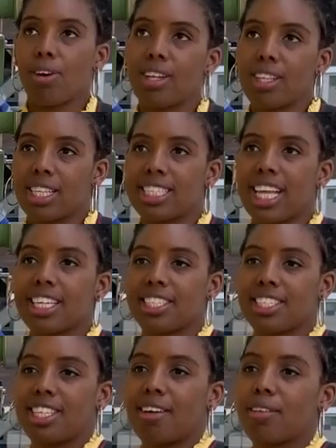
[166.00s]
all of the
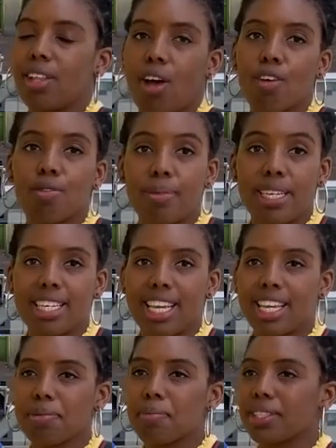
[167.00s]
sections have a lot of
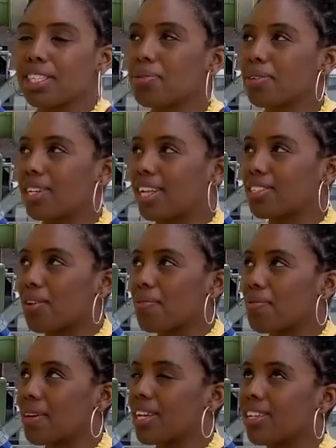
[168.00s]
meaning, but this one has
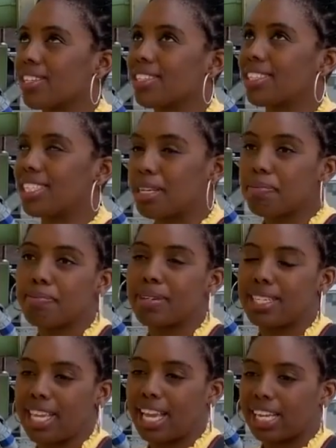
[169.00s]
a real deep
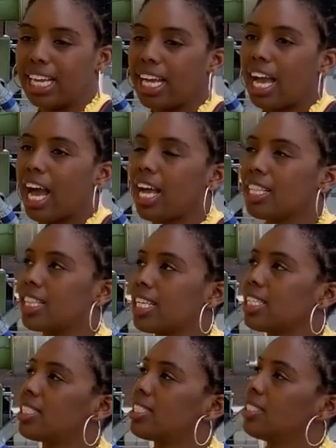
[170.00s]
meaning. And
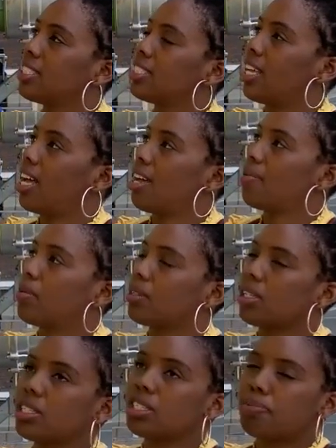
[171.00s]
this design
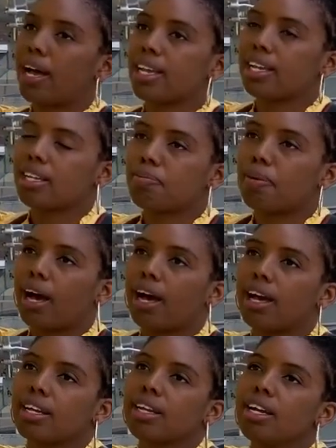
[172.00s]
was inspired
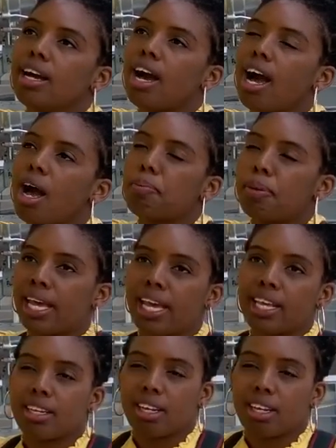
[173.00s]
by a pin,